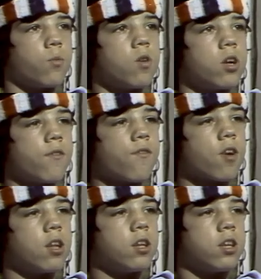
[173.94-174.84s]
The one in
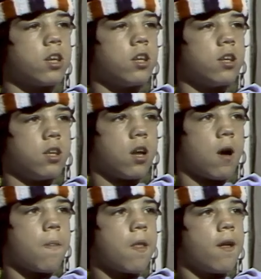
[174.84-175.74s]
Fernandina, you know.
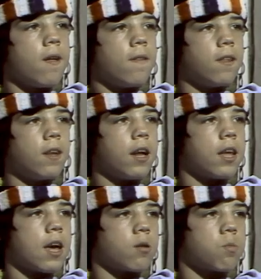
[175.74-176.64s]
The
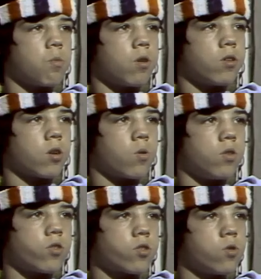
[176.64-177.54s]
lady asked me, was I going
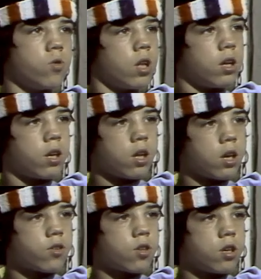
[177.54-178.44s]
to school that day? And I
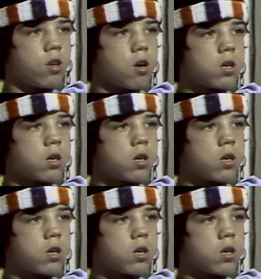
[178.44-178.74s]
said, no,